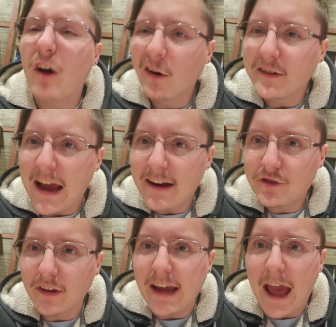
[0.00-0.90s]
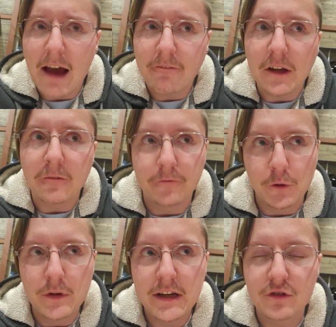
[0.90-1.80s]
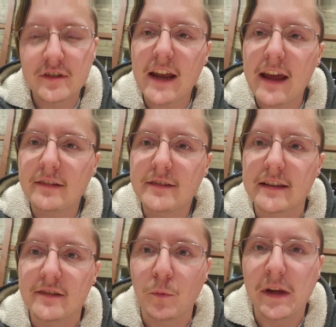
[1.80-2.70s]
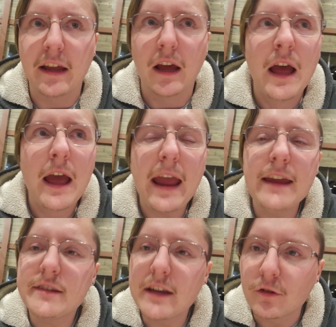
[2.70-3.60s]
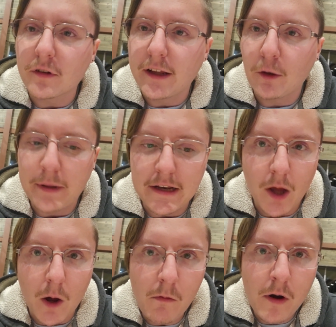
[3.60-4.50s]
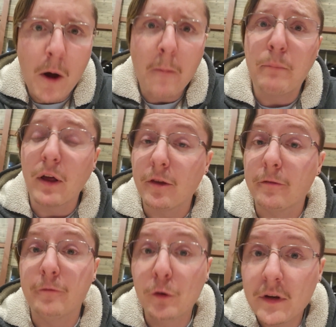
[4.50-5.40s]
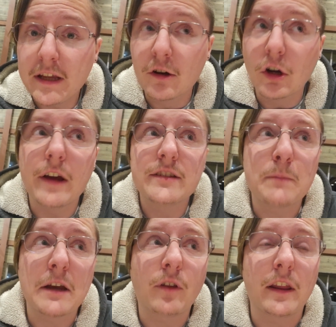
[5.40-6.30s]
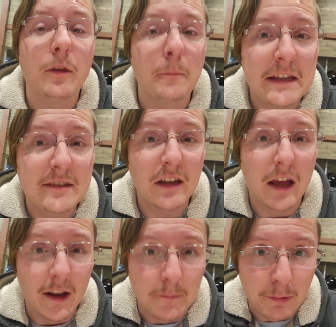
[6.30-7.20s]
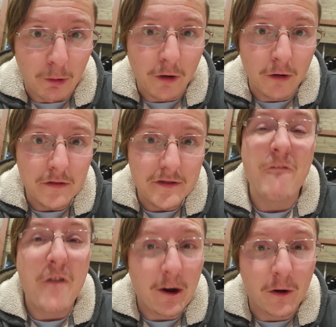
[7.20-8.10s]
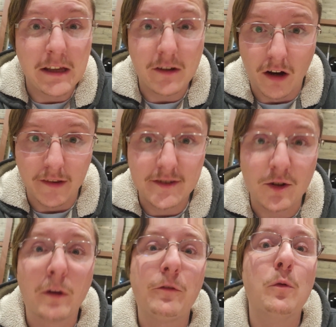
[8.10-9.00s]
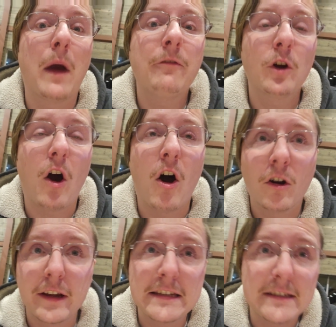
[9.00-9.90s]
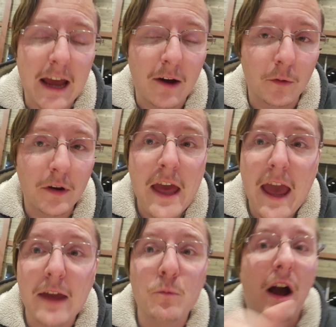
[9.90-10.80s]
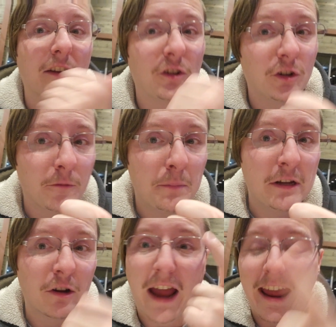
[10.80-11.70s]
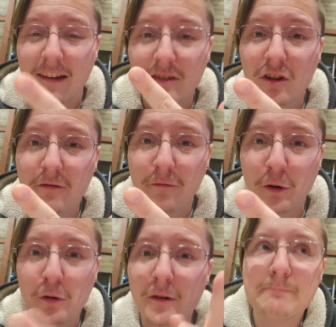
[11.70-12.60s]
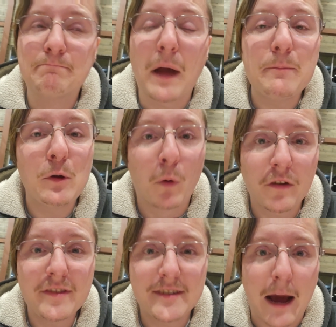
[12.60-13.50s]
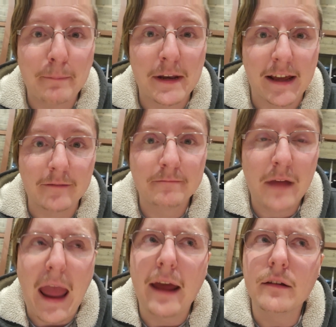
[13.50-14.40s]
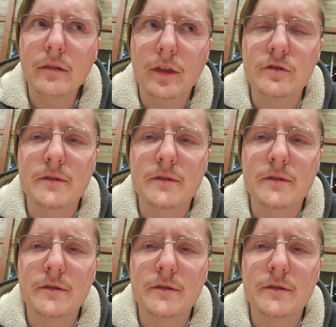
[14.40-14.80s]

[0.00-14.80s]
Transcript: aren't actually having food here today since we ate dinner a little bit ago. But the food here, especially the pizza and burgers, very good. So if you ever are in town and want good beer and good food, might be worth stopping in. And there's